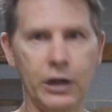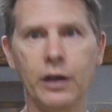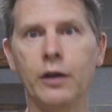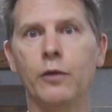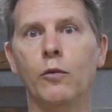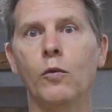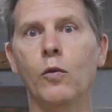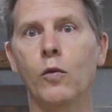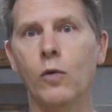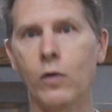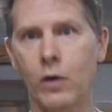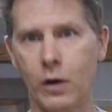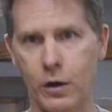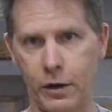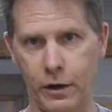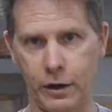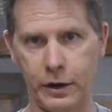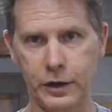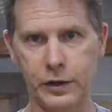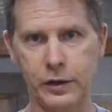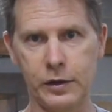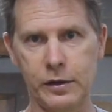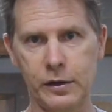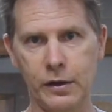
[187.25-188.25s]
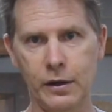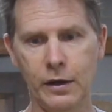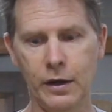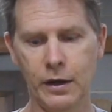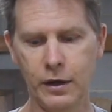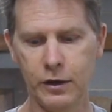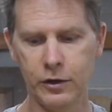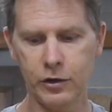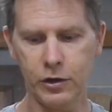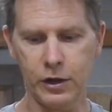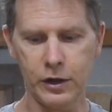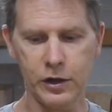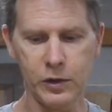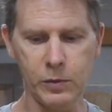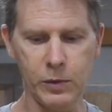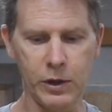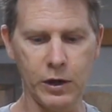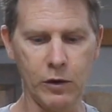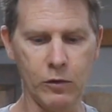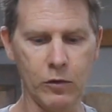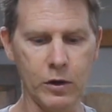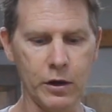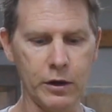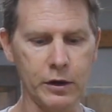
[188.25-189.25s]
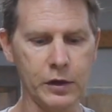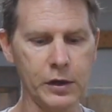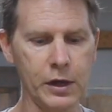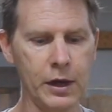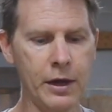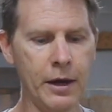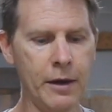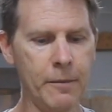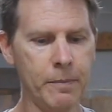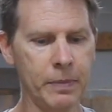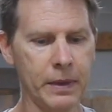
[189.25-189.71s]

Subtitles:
It works. Trust me, it works.